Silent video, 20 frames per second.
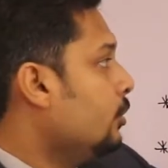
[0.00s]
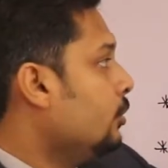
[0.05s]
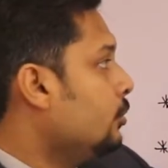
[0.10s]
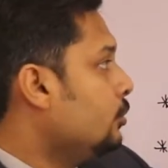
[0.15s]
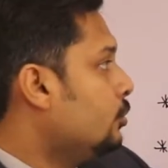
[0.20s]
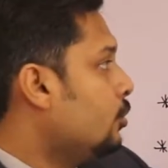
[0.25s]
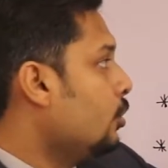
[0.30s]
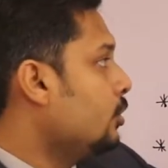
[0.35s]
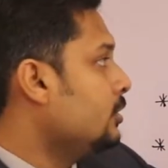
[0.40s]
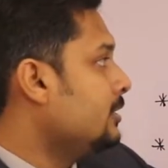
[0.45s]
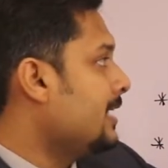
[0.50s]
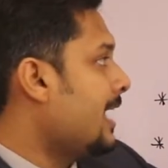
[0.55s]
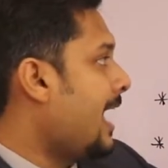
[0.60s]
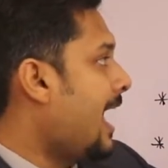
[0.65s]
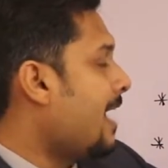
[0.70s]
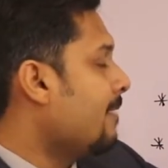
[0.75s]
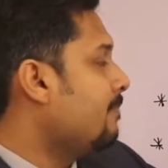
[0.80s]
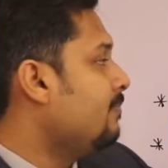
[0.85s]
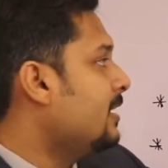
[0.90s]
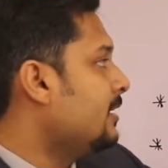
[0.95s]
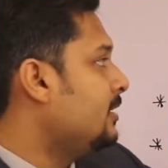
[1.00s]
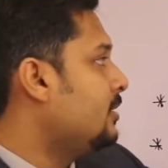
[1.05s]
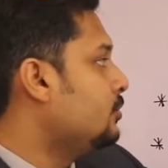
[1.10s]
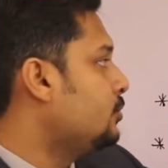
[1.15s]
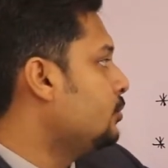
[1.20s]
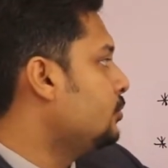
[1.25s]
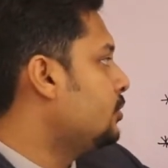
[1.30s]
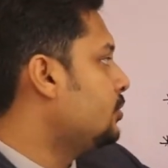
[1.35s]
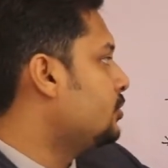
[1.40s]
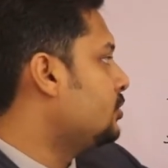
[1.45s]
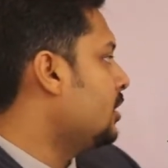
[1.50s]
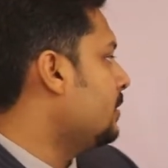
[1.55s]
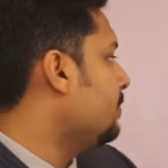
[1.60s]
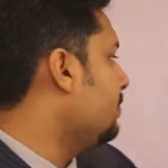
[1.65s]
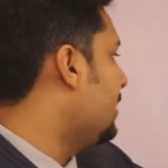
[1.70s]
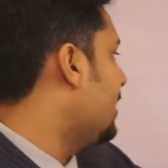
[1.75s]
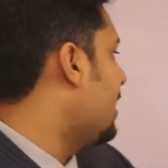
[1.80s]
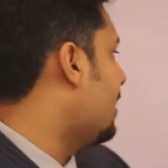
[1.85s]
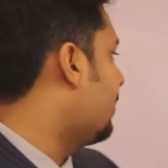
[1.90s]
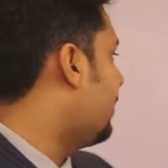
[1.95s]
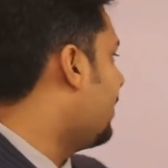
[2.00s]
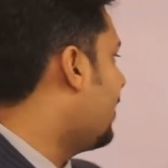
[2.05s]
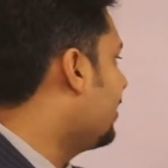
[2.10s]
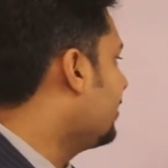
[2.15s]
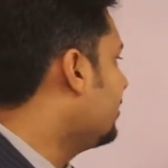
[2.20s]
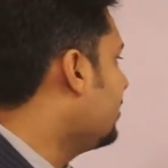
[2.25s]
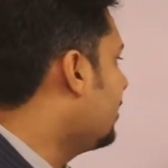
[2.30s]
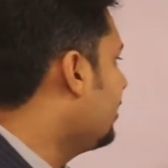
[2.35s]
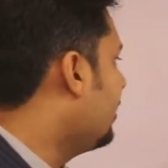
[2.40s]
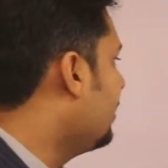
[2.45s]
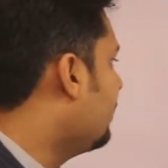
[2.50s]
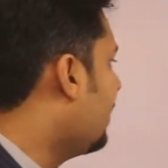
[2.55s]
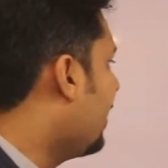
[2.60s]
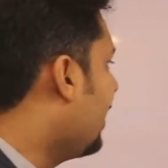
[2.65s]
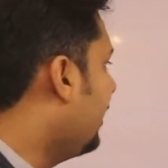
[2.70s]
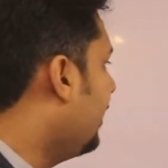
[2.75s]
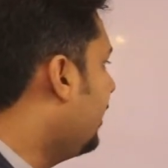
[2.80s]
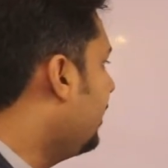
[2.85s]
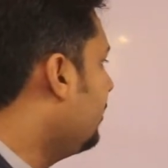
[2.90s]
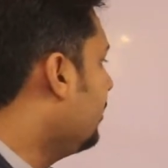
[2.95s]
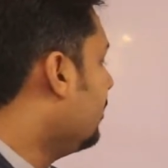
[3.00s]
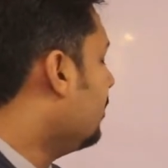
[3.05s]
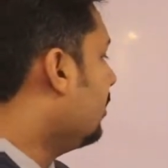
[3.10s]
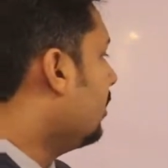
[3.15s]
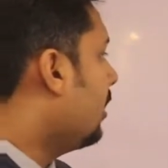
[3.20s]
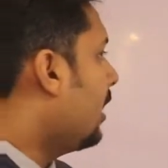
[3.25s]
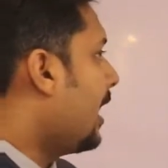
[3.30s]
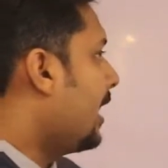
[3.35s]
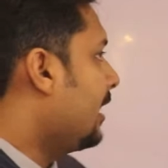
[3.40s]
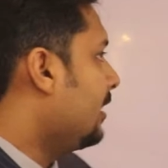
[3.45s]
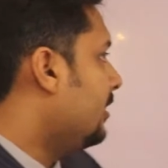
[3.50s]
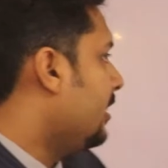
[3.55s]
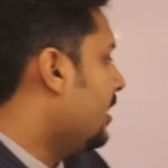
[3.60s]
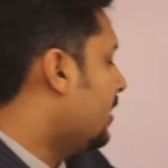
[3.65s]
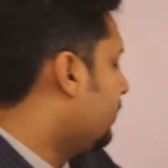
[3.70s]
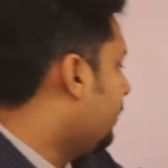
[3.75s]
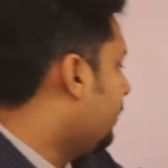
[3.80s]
Those have the tissue system, they are further divided and they are